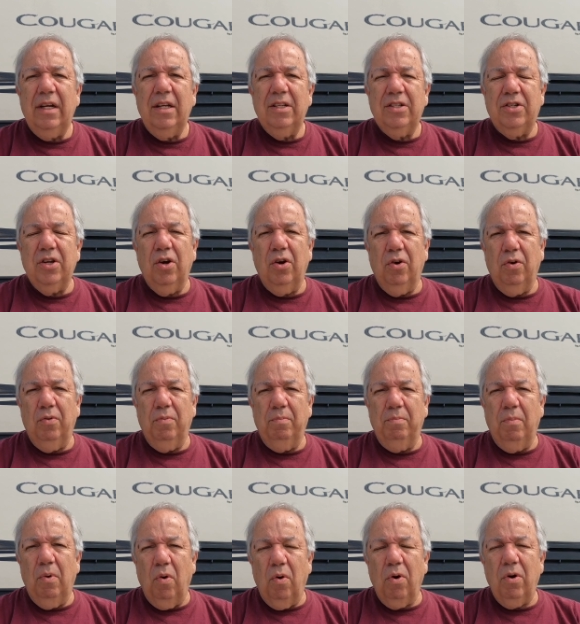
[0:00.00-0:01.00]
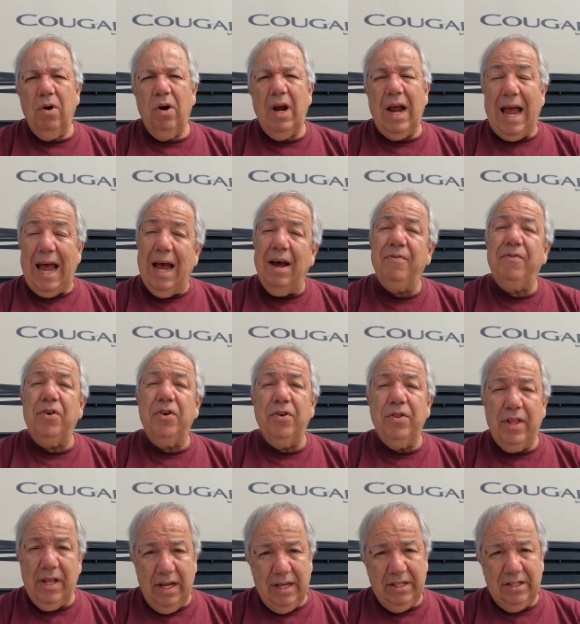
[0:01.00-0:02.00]
So, more after
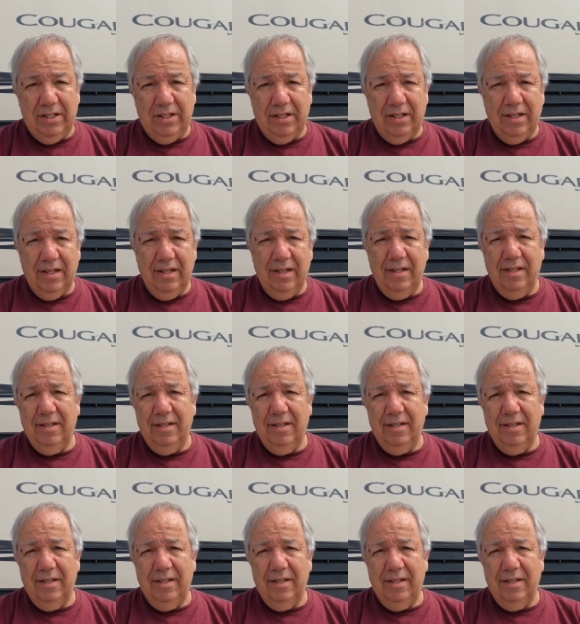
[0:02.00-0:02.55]
this.